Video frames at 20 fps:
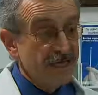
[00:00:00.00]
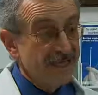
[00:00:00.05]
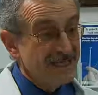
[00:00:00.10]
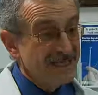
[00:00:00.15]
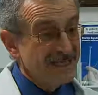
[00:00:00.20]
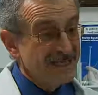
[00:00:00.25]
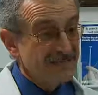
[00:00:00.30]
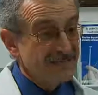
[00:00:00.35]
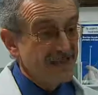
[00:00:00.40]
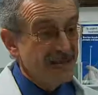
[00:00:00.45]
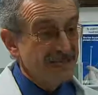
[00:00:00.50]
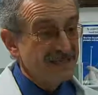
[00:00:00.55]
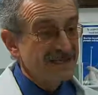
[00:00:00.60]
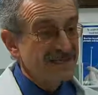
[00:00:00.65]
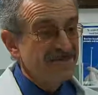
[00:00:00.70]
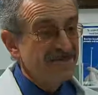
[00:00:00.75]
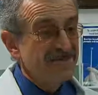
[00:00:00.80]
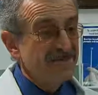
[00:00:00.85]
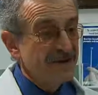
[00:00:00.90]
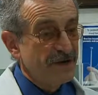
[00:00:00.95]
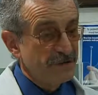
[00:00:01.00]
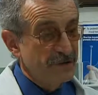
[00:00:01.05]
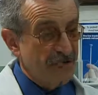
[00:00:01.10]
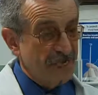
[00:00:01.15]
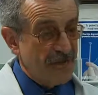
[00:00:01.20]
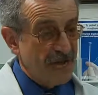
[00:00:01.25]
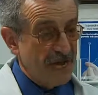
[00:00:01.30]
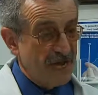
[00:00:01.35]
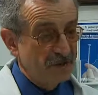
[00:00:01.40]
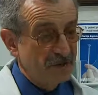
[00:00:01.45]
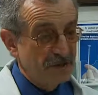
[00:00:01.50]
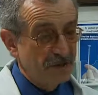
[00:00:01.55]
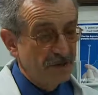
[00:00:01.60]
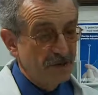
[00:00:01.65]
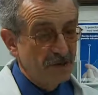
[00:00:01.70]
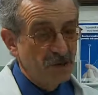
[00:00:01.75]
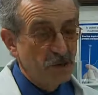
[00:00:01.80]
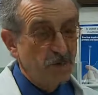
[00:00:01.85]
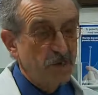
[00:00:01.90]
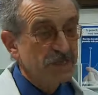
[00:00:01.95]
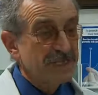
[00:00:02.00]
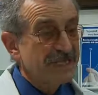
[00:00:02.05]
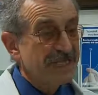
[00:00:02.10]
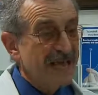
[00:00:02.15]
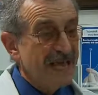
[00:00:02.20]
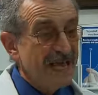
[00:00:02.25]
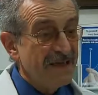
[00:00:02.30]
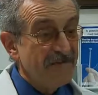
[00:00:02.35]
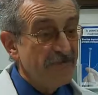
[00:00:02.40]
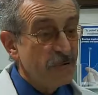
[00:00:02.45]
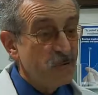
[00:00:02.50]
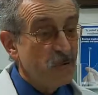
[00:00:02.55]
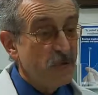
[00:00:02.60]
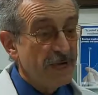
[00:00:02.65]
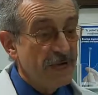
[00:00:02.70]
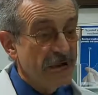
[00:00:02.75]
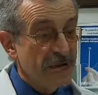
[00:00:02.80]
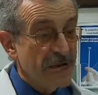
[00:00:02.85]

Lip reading: These spots are very common. Almost everyone